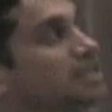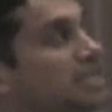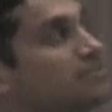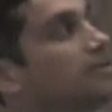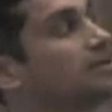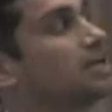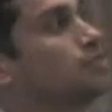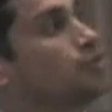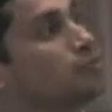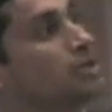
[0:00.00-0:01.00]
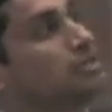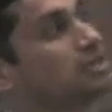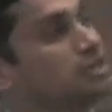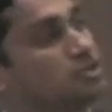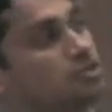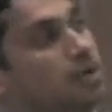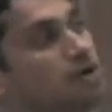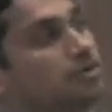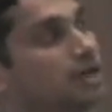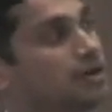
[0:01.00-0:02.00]
Kiva and what we intend to do
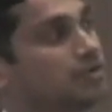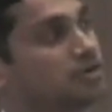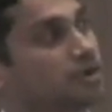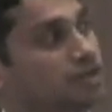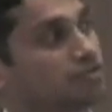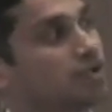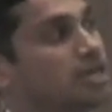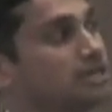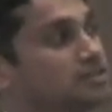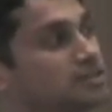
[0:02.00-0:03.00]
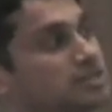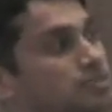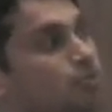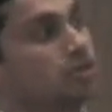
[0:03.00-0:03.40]
about kind of creating a system where